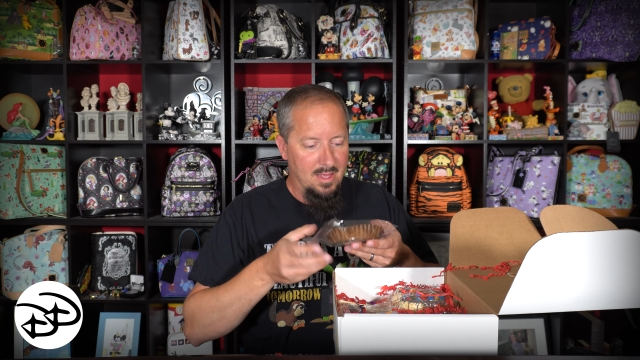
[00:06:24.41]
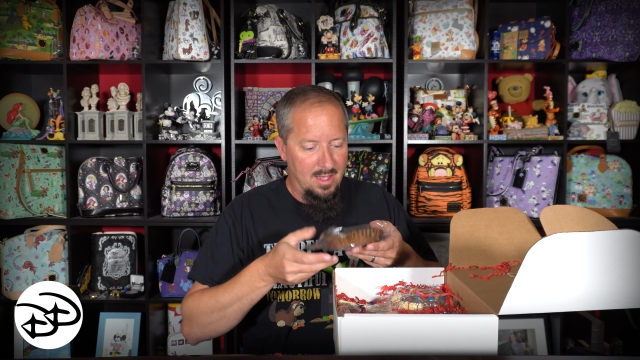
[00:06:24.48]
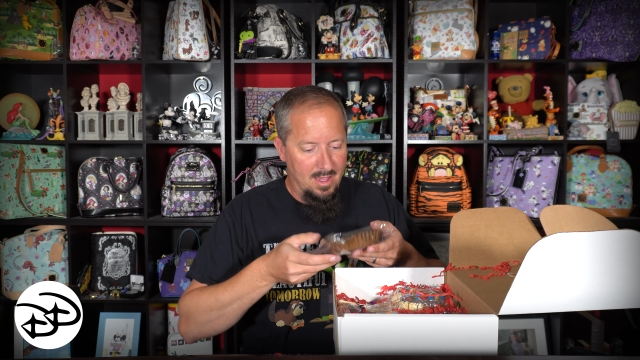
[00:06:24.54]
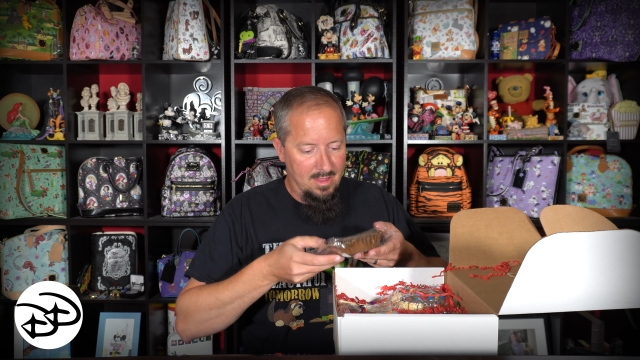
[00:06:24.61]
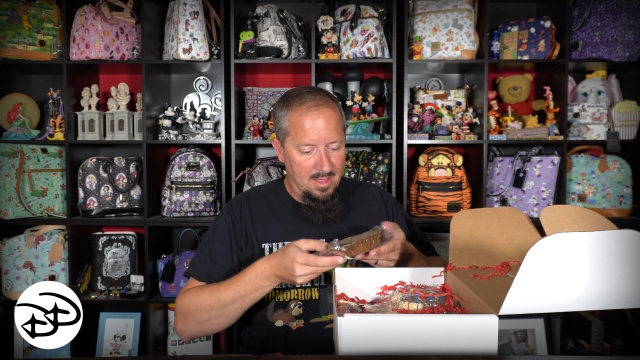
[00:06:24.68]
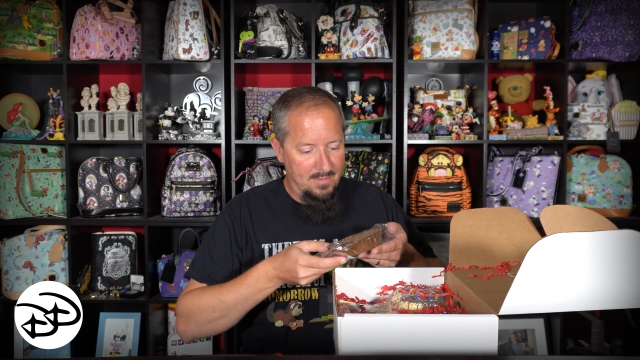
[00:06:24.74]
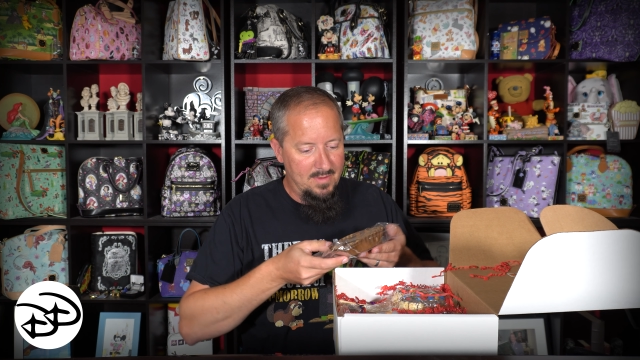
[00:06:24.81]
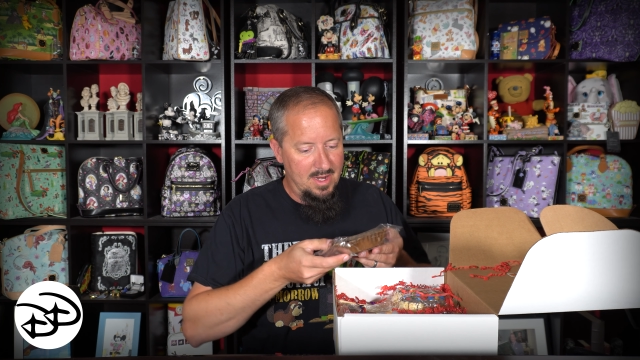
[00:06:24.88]

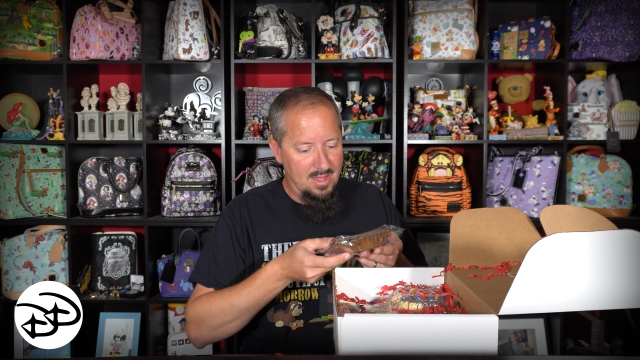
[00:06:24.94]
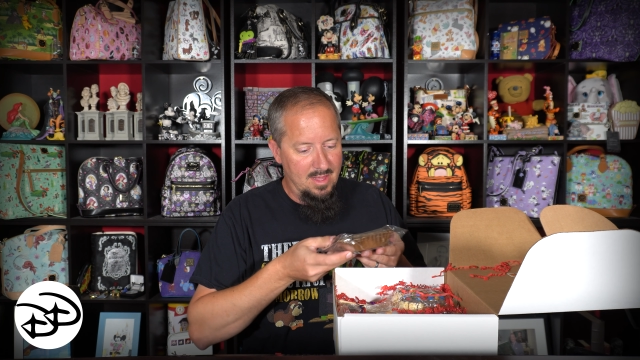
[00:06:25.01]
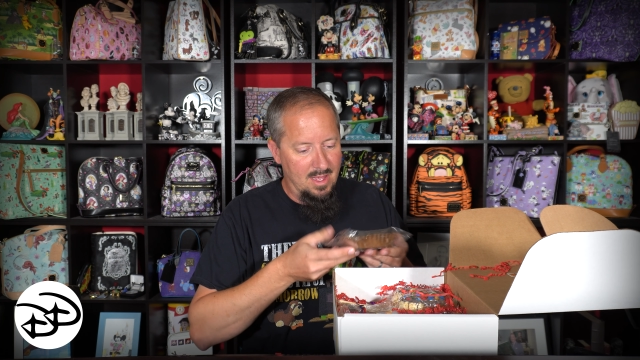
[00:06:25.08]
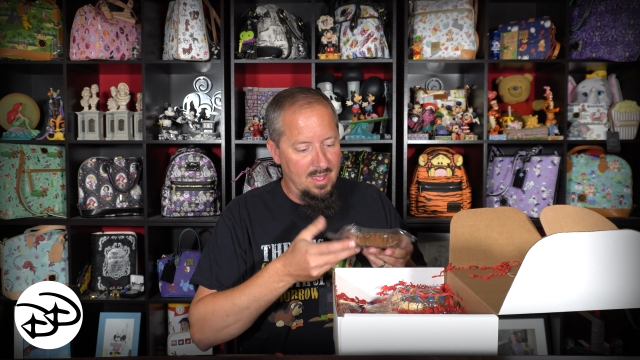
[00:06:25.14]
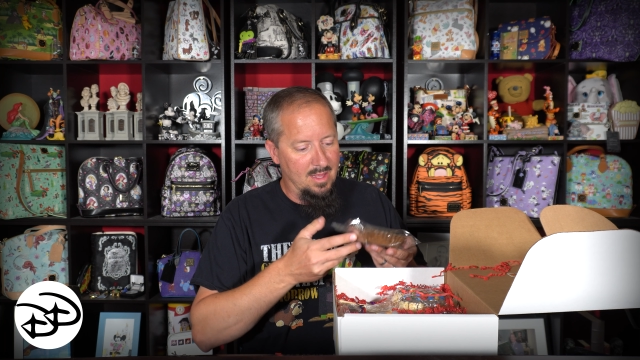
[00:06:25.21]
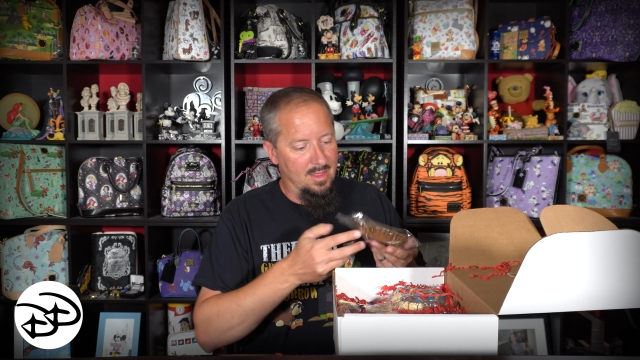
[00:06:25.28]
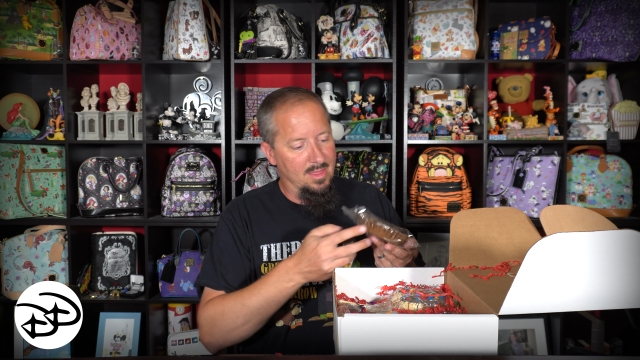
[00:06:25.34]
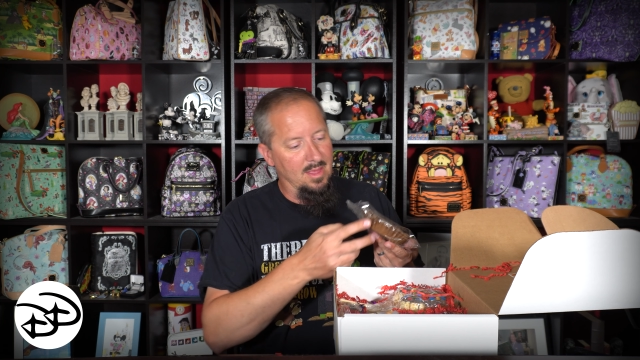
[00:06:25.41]
It's even in
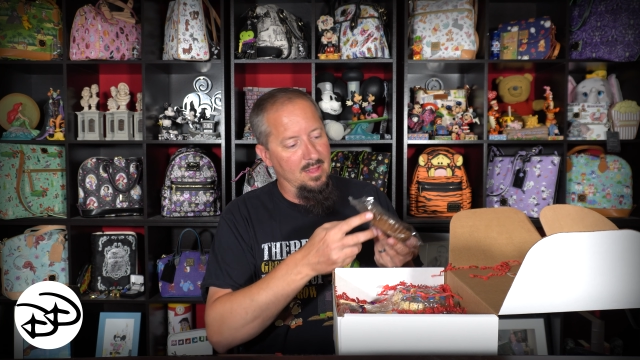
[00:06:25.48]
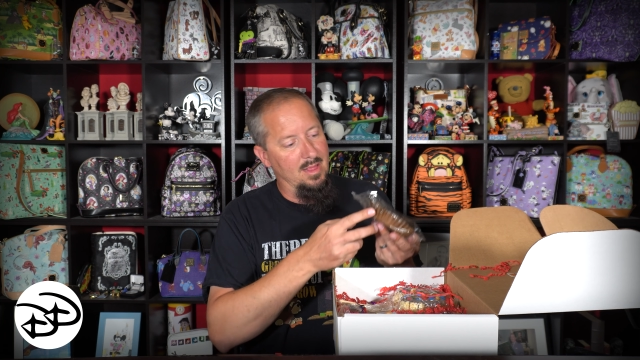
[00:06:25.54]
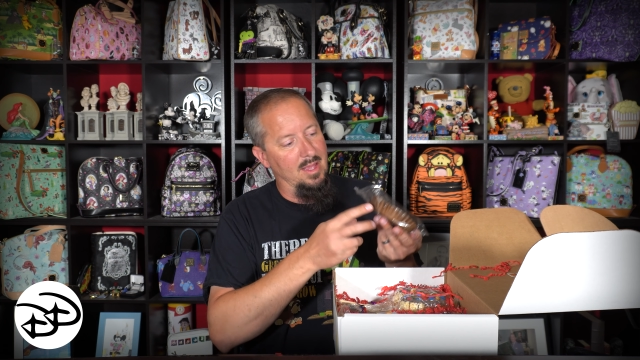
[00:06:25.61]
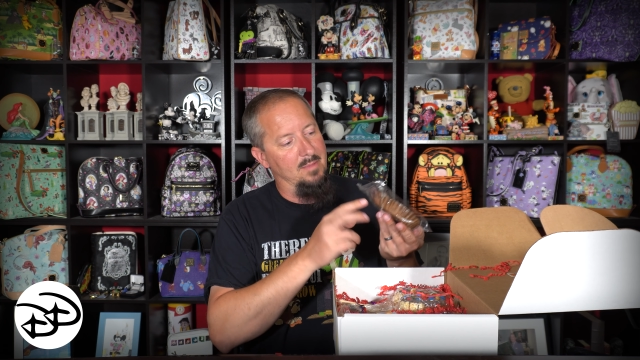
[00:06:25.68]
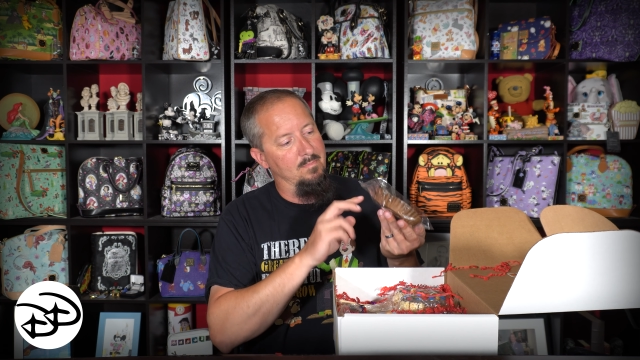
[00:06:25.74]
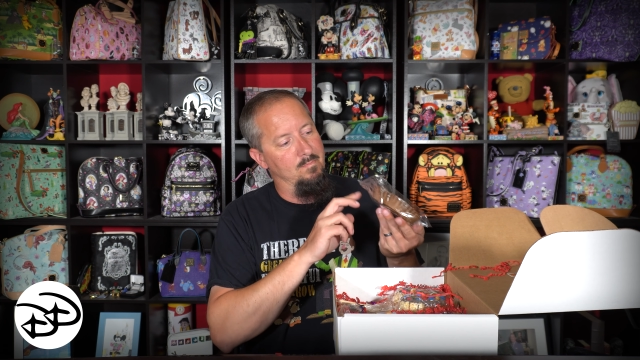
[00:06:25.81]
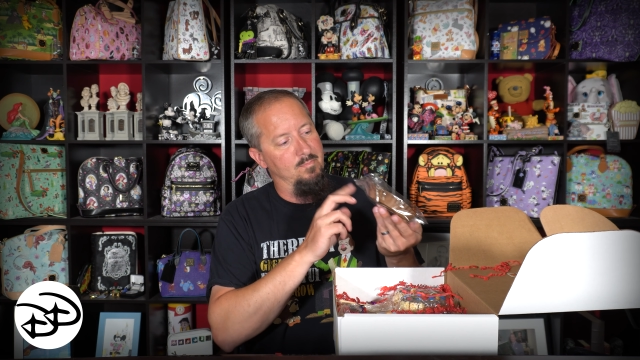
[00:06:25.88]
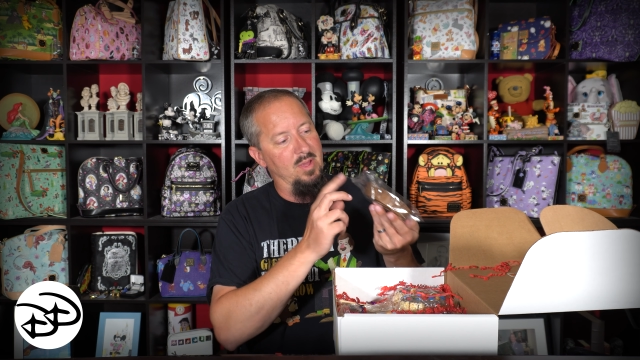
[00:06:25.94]
the
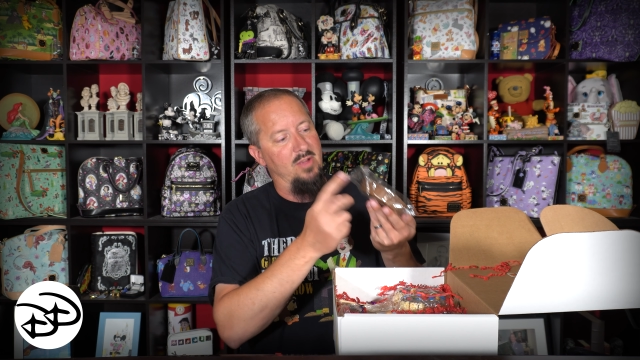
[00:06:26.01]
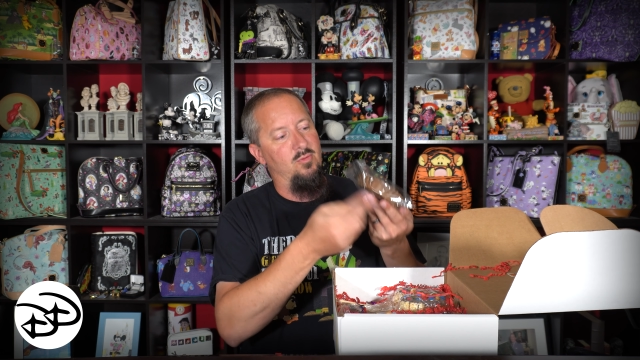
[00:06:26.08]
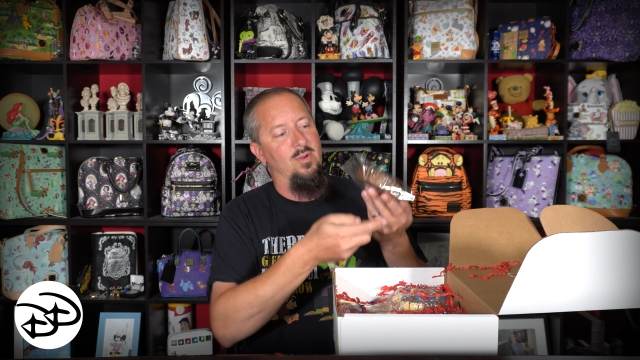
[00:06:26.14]
big